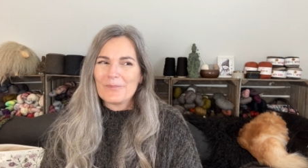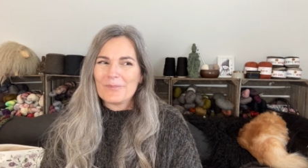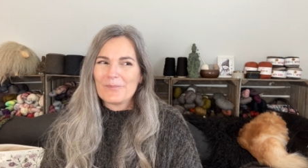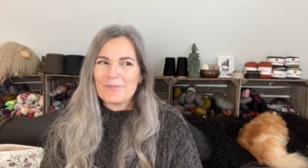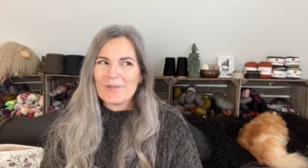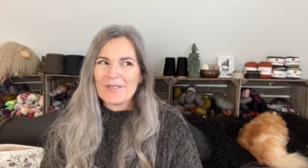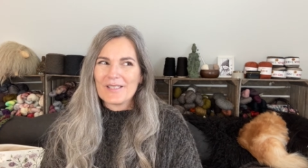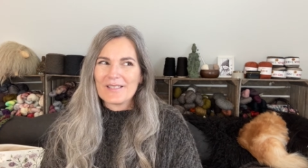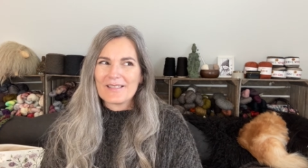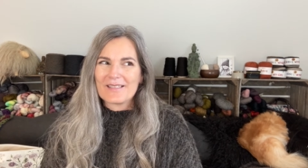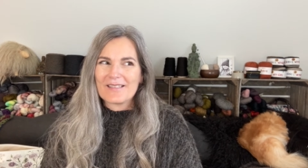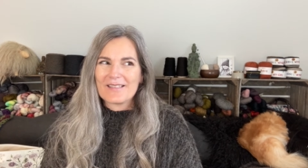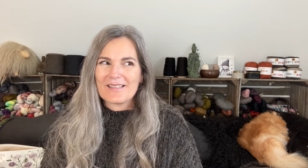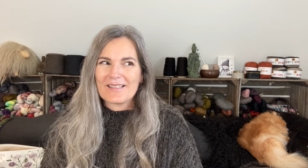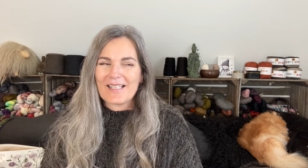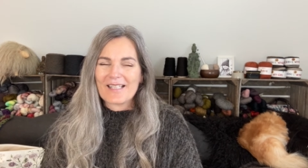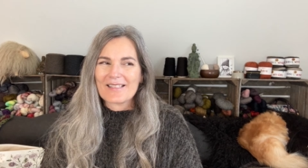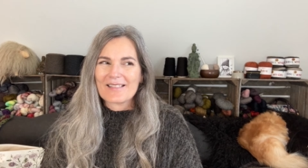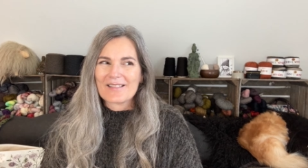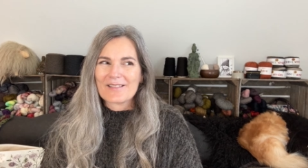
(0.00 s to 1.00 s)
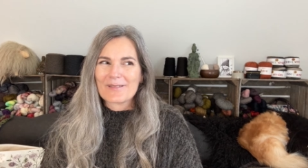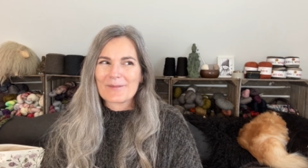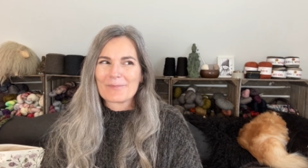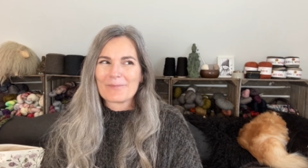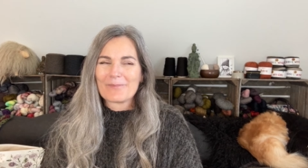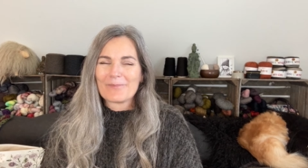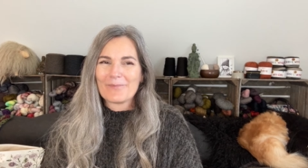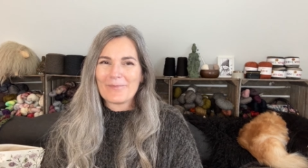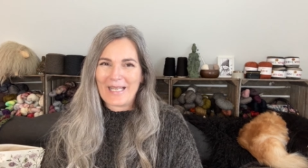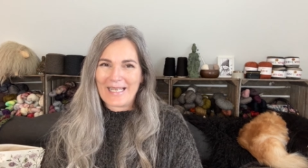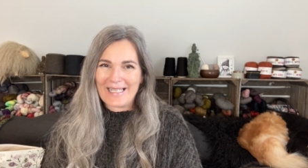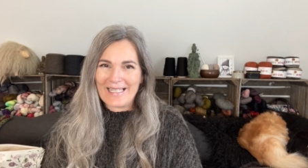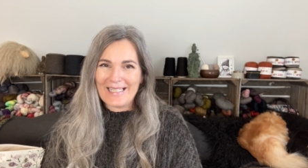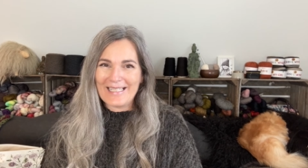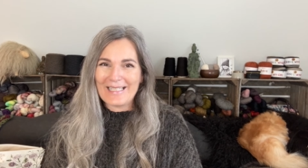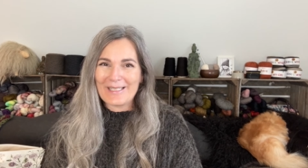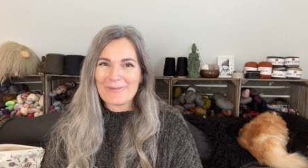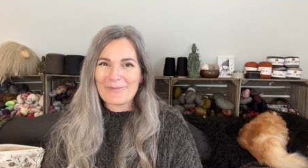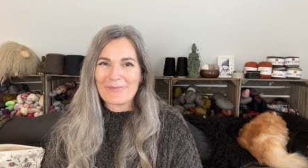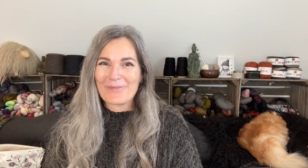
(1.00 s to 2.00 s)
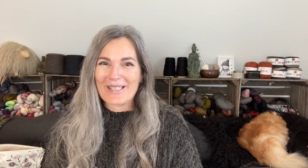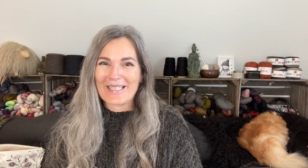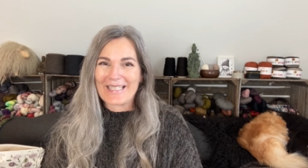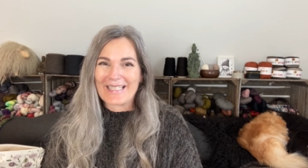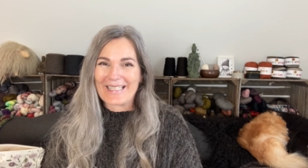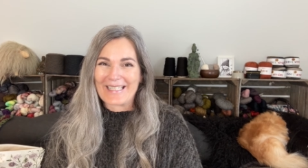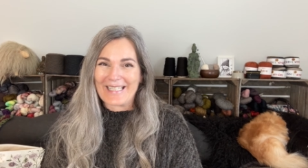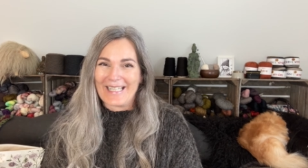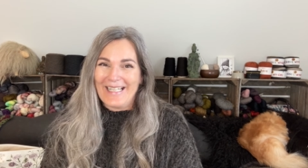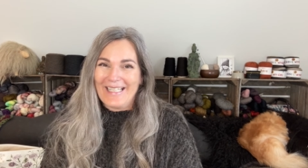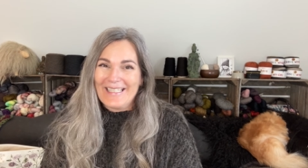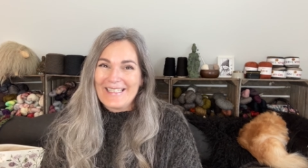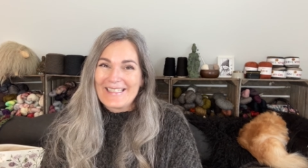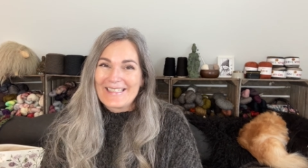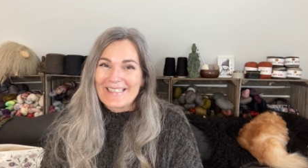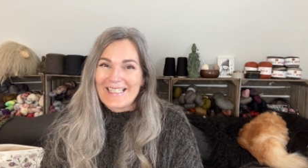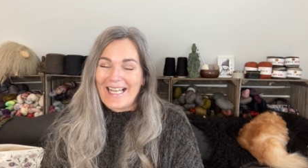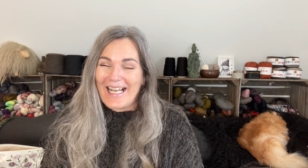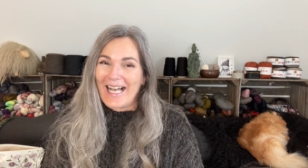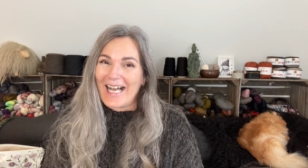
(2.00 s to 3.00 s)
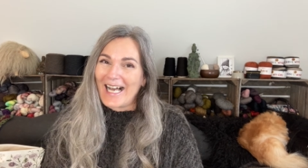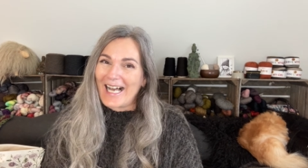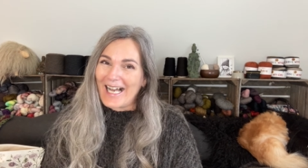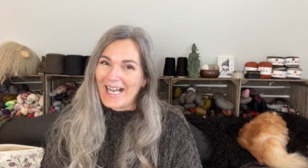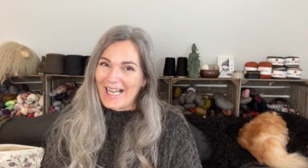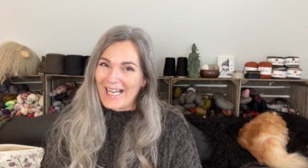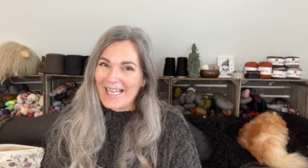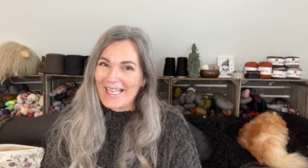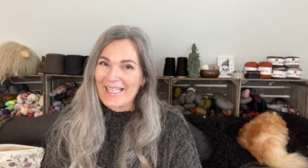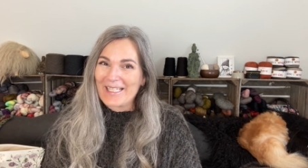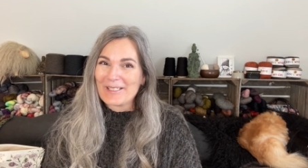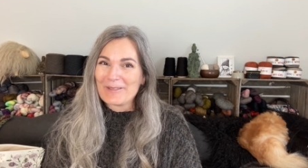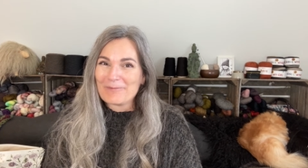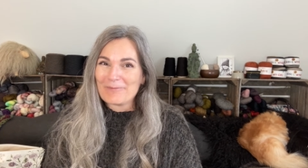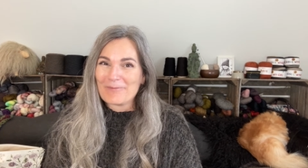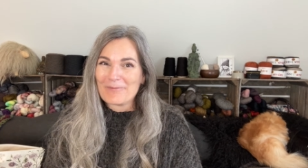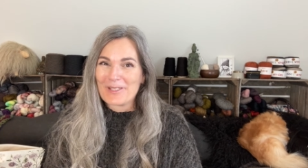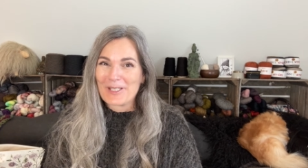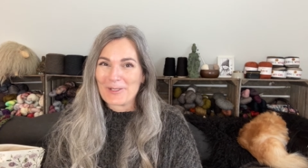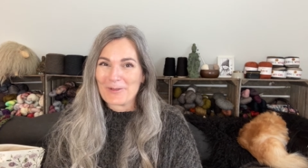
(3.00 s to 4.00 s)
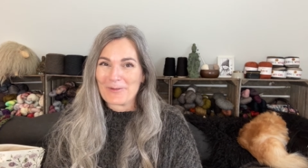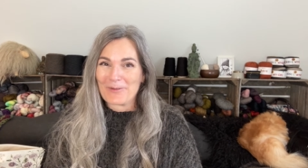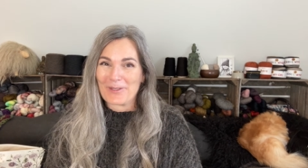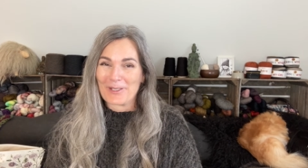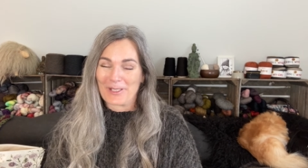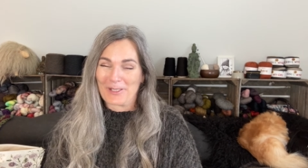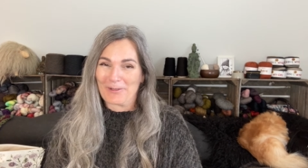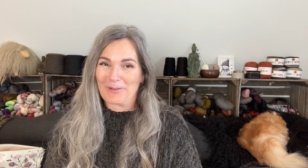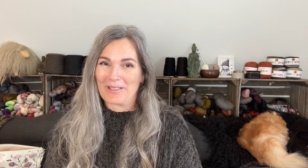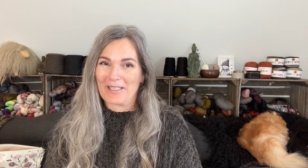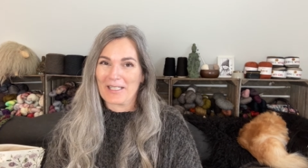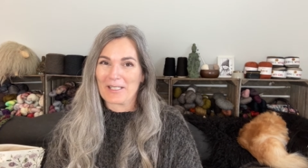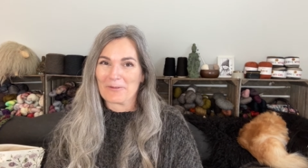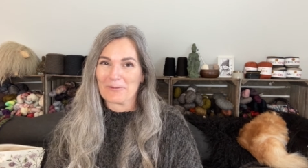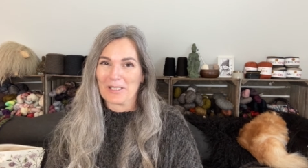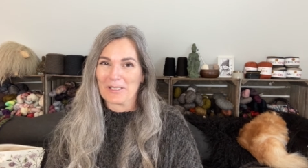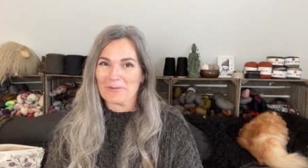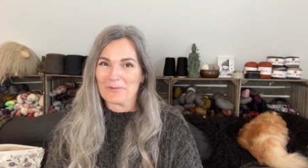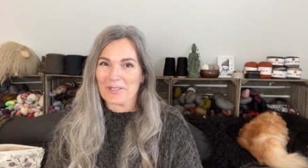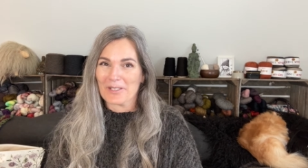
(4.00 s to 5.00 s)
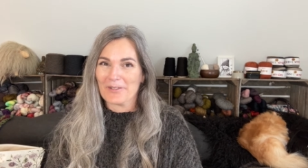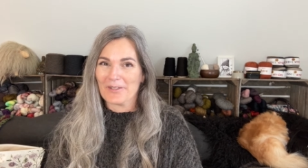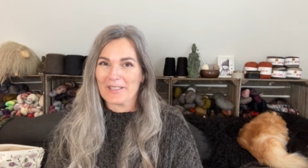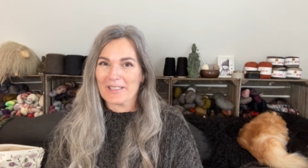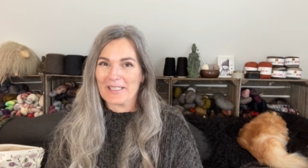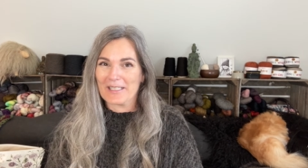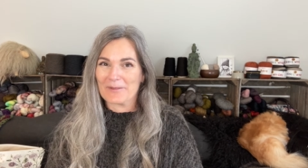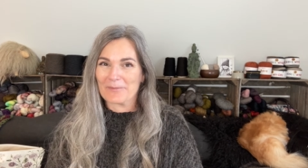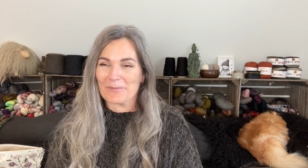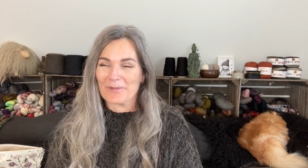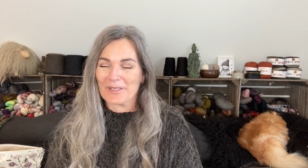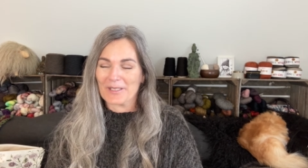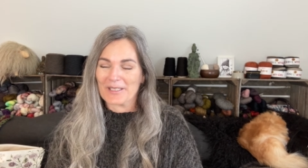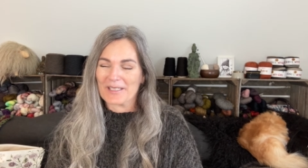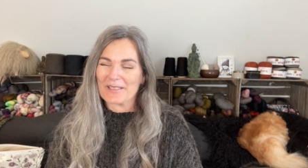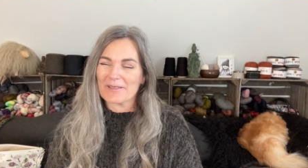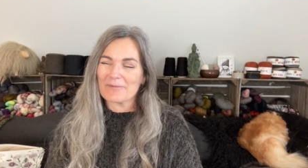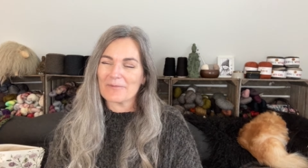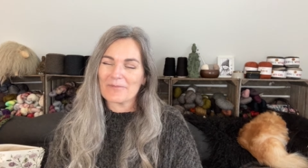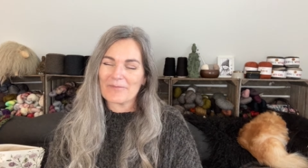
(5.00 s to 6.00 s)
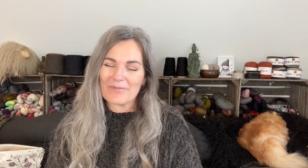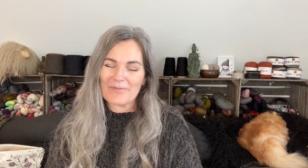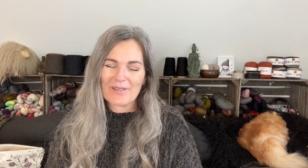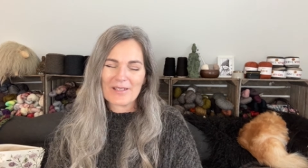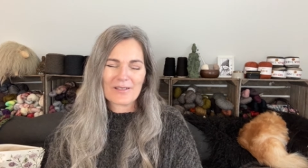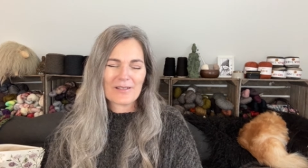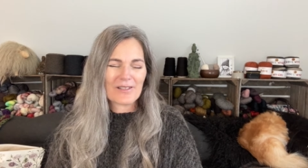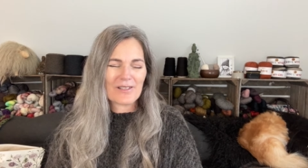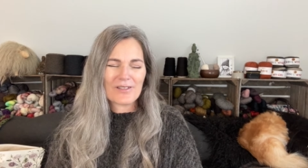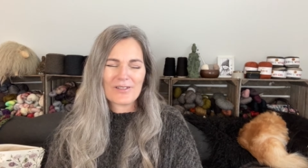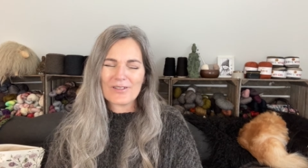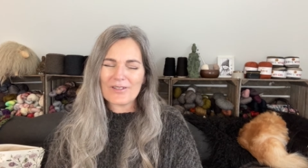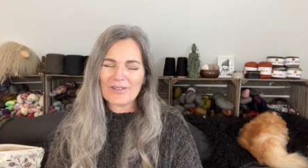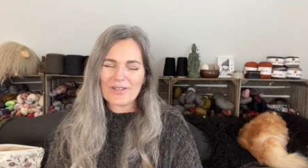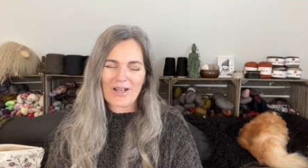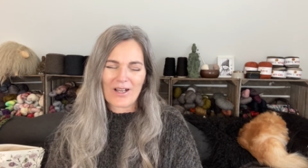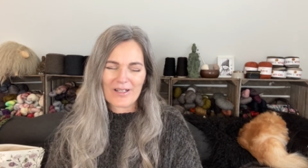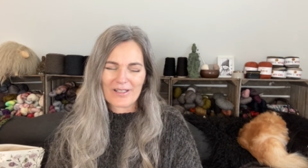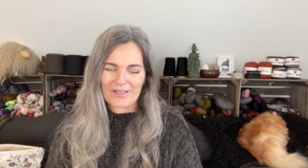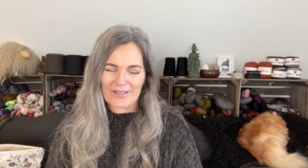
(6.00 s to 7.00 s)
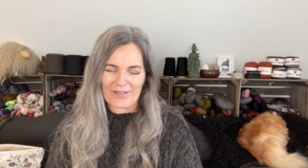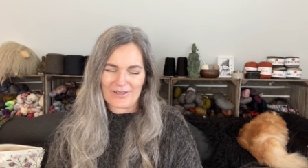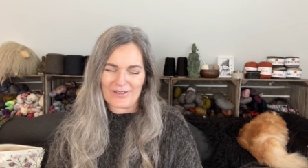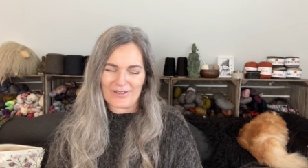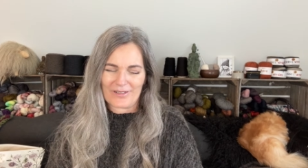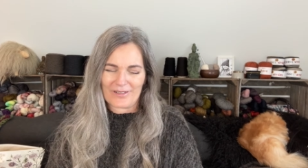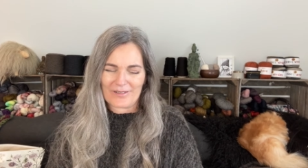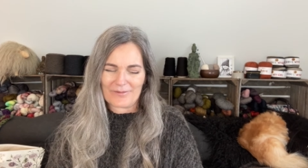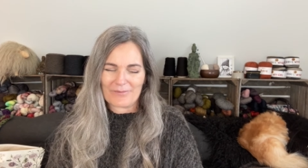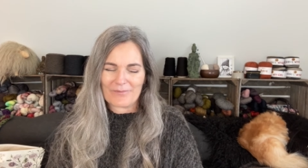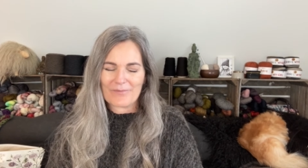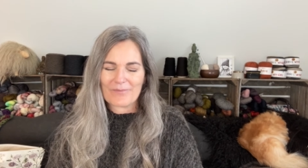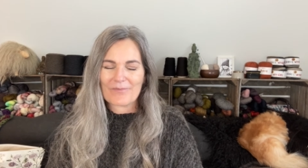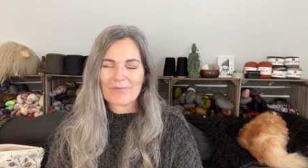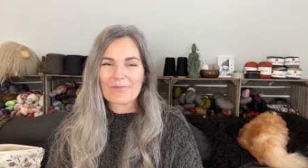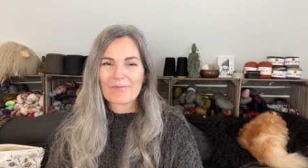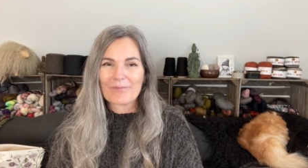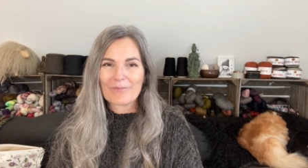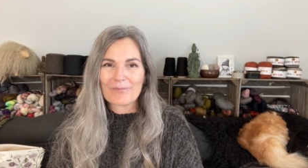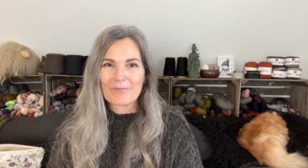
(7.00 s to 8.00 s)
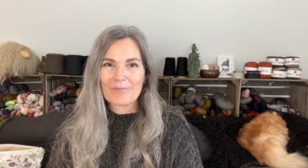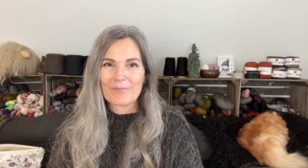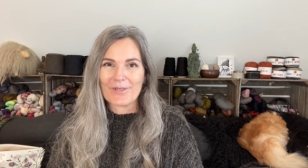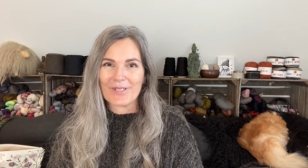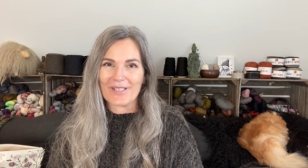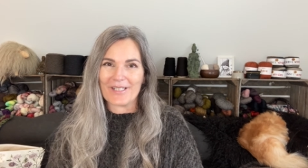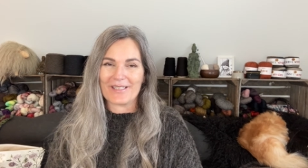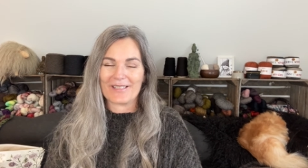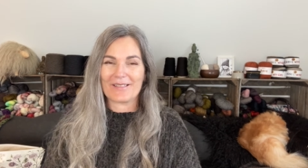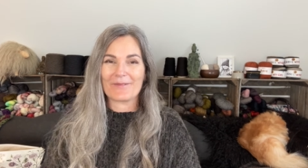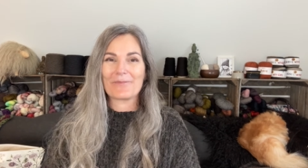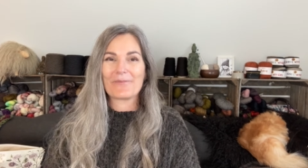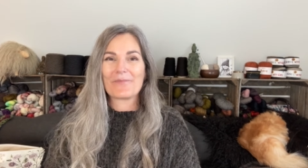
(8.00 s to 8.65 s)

but that's mainly because I do the cooking when we're in Denmark. Not a cook, but